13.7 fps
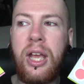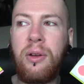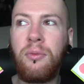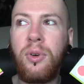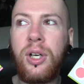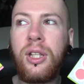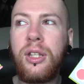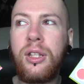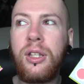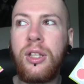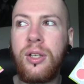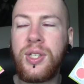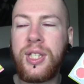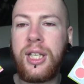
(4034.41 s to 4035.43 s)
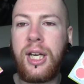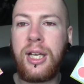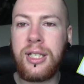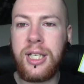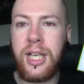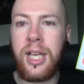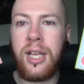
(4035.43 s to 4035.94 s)
And one of the looks that I
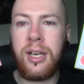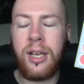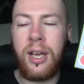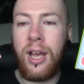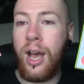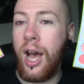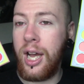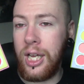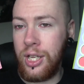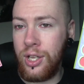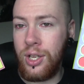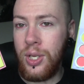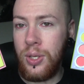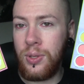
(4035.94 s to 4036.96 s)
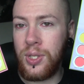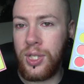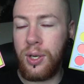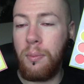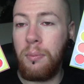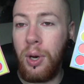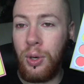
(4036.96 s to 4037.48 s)
did, I
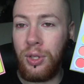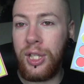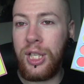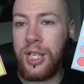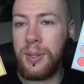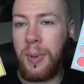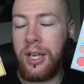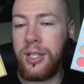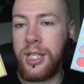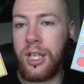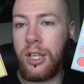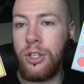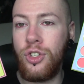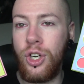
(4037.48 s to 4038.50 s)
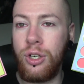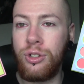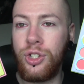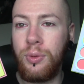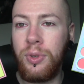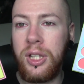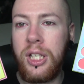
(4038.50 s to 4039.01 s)
used both of these palettes in
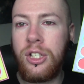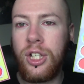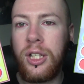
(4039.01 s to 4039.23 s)
conjunction with each